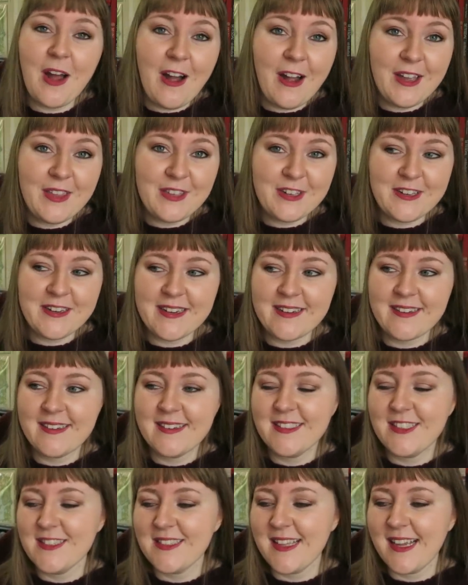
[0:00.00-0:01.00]
either,
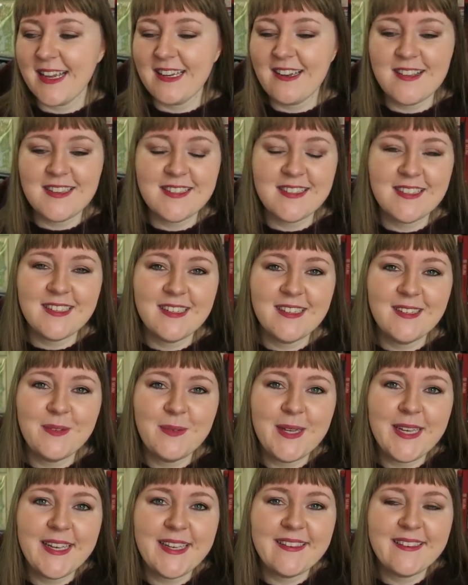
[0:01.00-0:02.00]
just like last
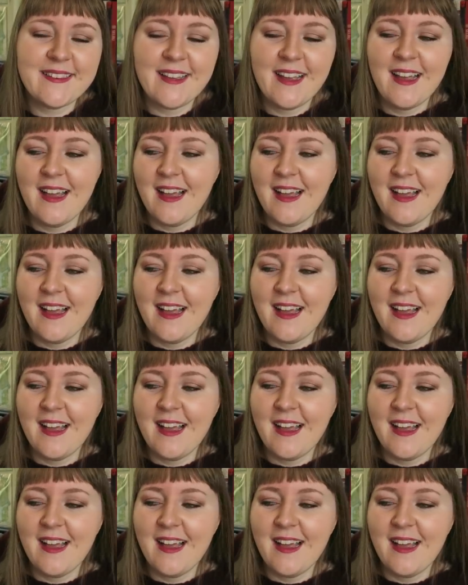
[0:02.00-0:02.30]
week's.